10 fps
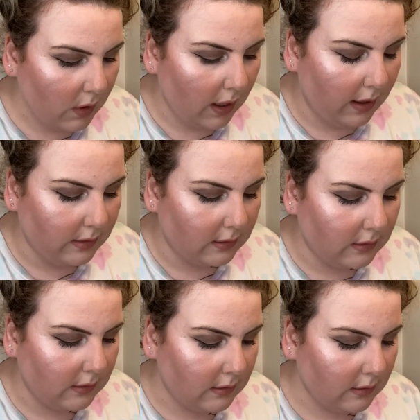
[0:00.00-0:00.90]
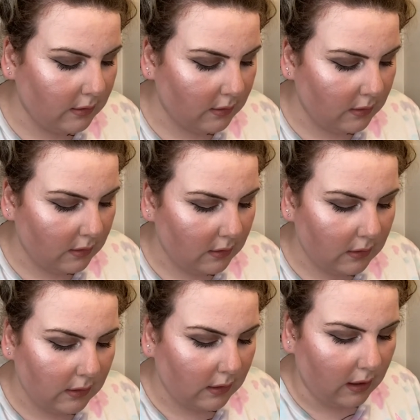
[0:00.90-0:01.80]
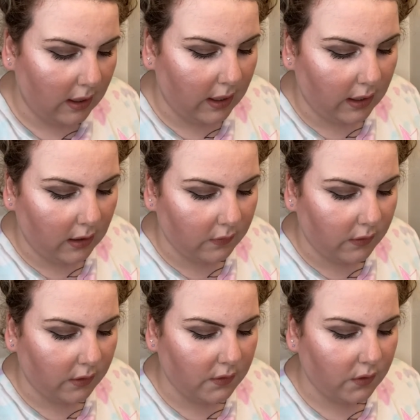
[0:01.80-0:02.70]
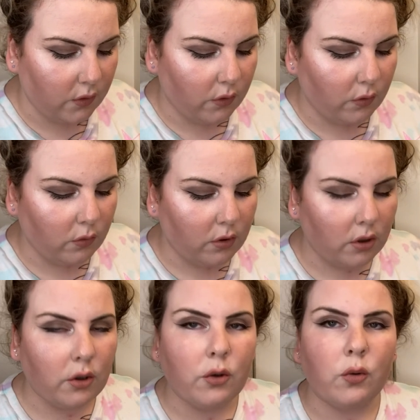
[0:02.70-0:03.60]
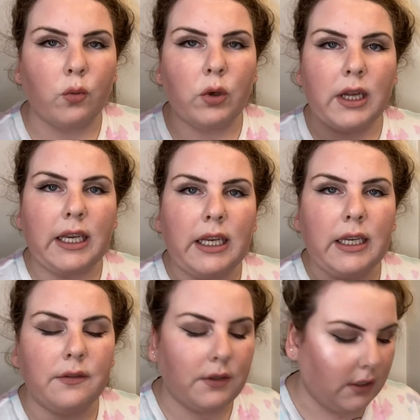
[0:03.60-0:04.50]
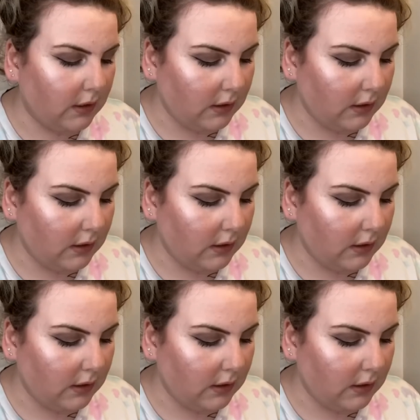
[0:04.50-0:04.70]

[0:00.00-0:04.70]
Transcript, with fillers: and I felt so relieved